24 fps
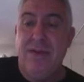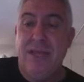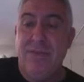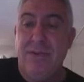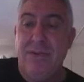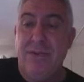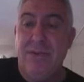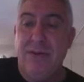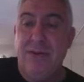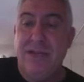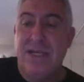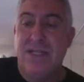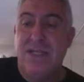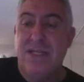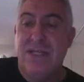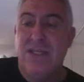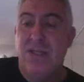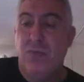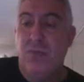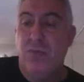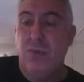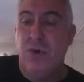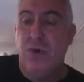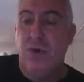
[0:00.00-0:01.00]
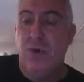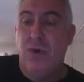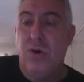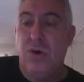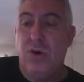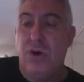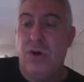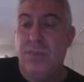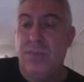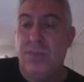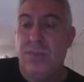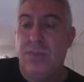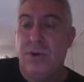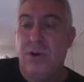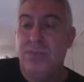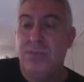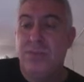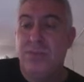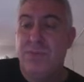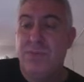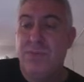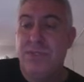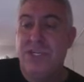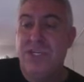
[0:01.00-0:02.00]
predicts the ball's
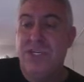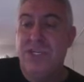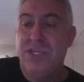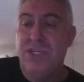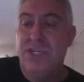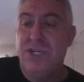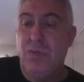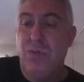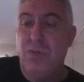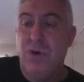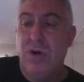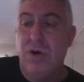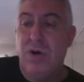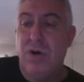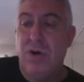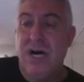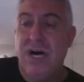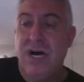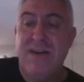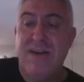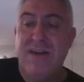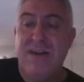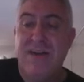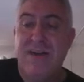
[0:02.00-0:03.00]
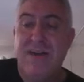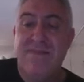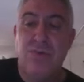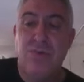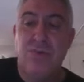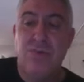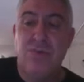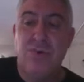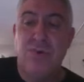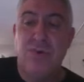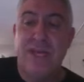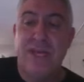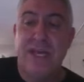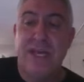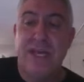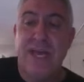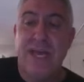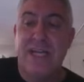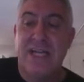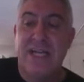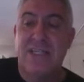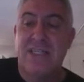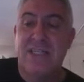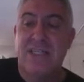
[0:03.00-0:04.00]
position y after rolling
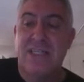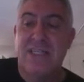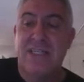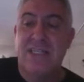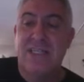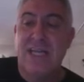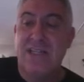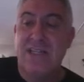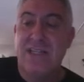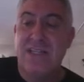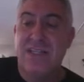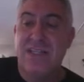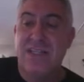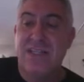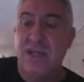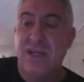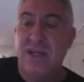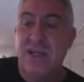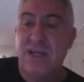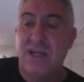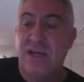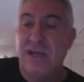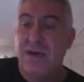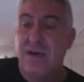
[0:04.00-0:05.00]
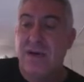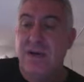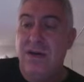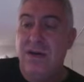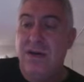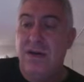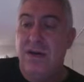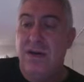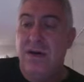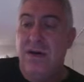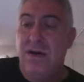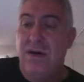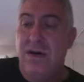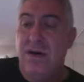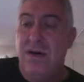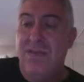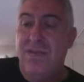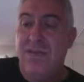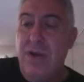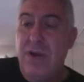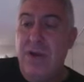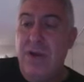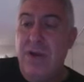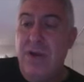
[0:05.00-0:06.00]
x seconds. On the
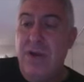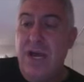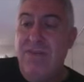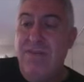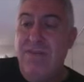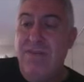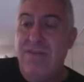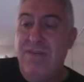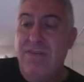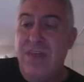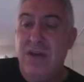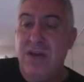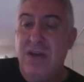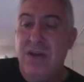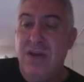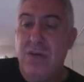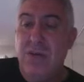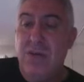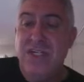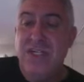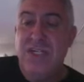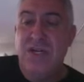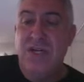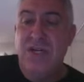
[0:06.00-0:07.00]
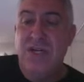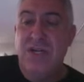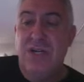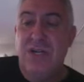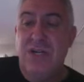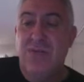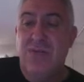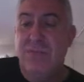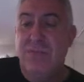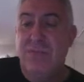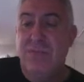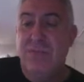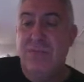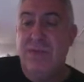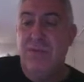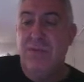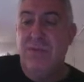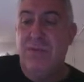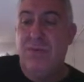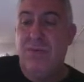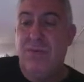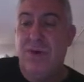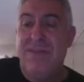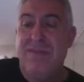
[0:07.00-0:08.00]
graph of the equation, what would be the
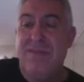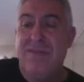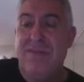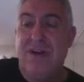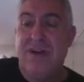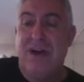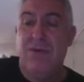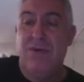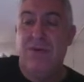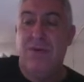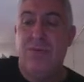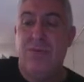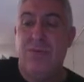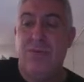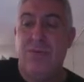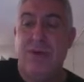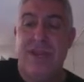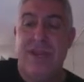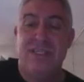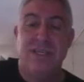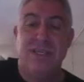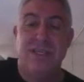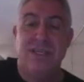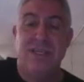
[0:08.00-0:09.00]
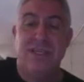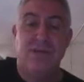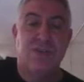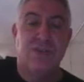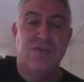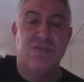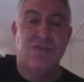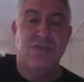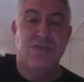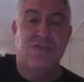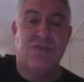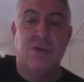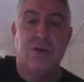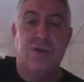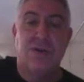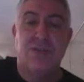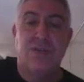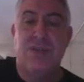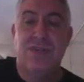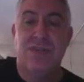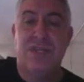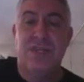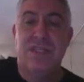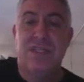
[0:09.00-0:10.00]
y value when x equals 4?
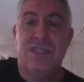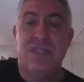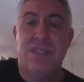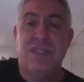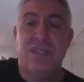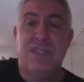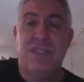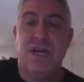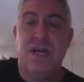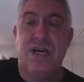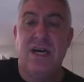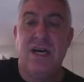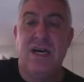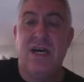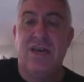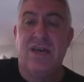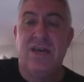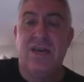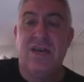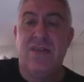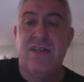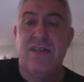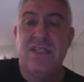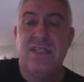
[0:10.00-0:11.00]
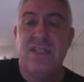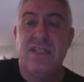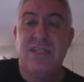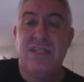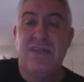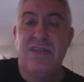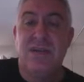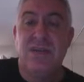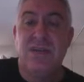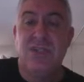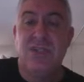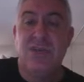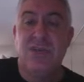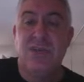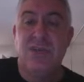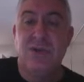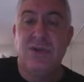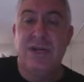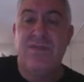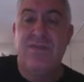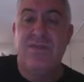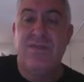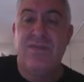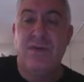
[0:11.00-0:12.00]
So this is a very
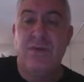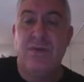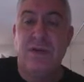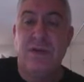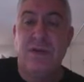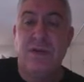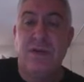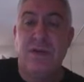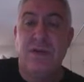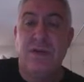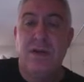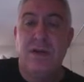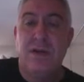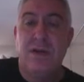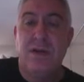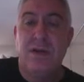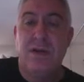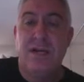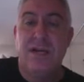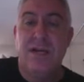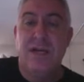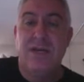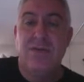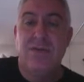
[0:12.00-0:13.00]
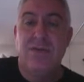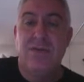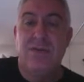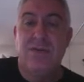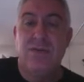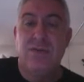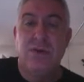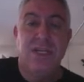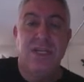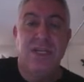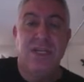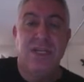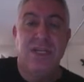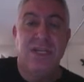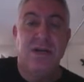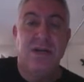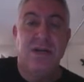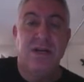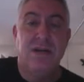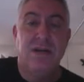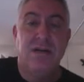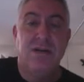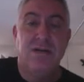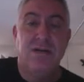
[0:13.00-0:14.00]
straightforward kind of question
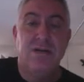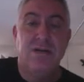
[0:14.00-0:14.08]
here.